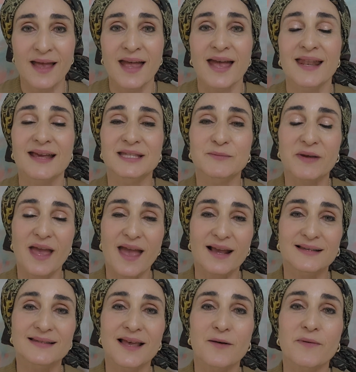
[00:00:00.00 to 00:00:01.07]
And as we
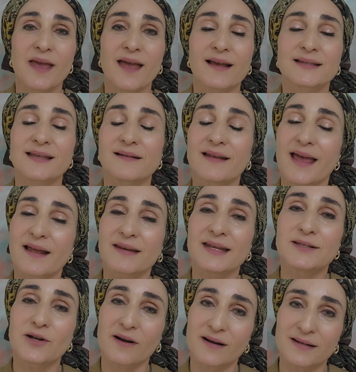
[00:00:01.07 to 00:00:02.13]
exhale any
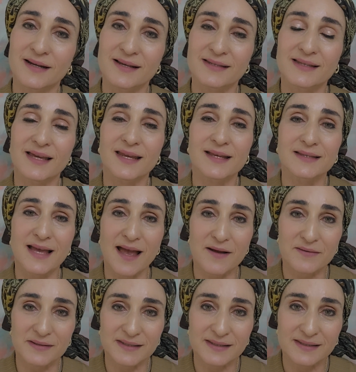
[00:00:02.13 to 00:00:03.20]
darkness, any
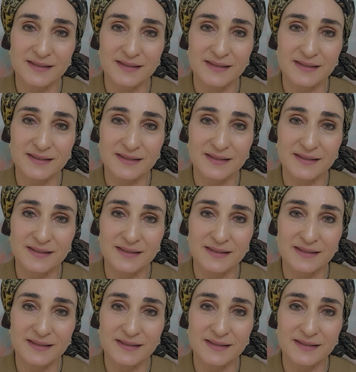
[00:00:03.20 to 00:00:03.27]
doubts.